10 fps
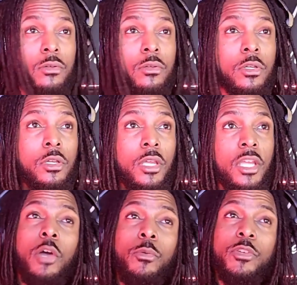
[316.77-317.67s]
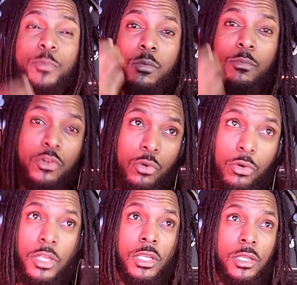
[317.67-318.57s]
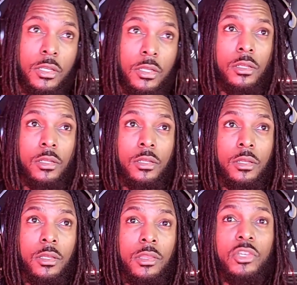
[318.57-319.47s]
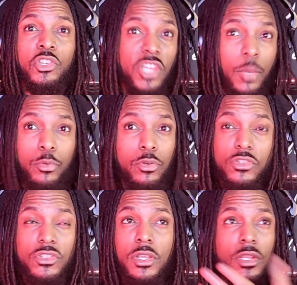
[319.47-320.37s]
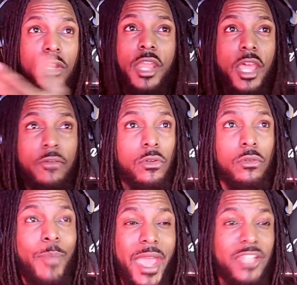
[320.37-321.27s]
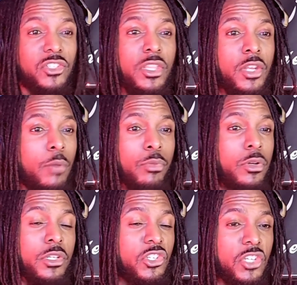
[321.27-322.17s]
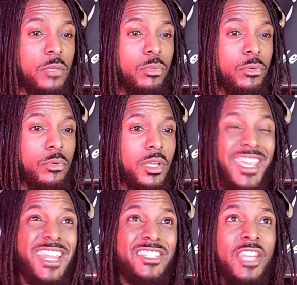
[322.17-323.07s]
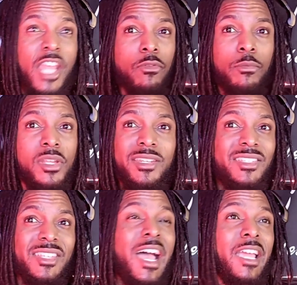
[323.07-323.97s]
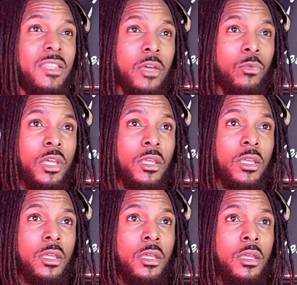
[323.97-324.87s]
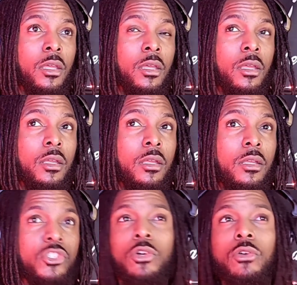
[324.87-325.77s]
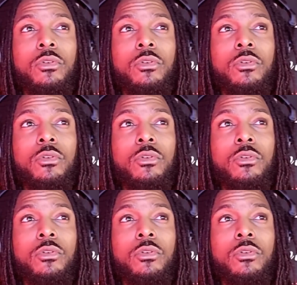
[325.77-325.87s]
It's always been the minority. The shepherds never matched the number of the sheep. It has never been designed that way. So